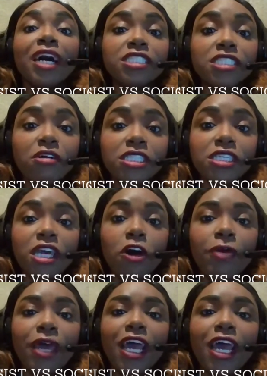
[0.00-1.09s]
A
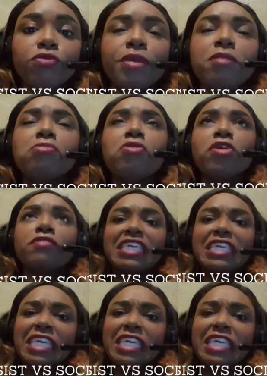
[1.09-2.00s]
sociopath would be more of the